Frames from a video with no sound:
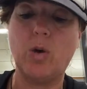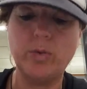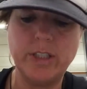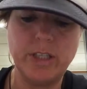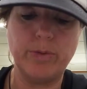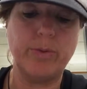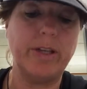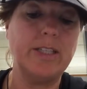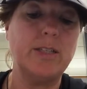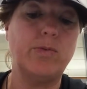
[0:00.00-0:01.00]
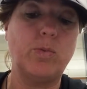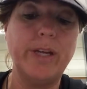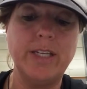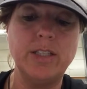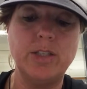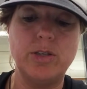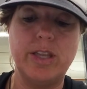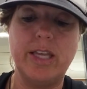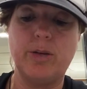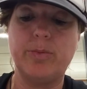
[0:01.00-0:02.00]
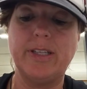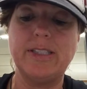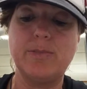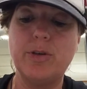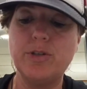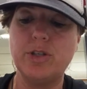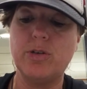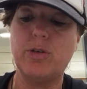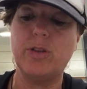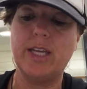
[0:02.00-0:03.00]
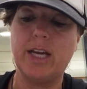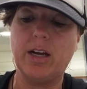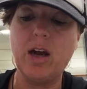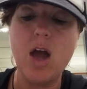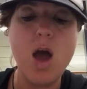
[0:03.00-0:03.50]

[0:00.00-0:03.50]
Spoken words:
only to the relative wind due to the airplane's motion through the air,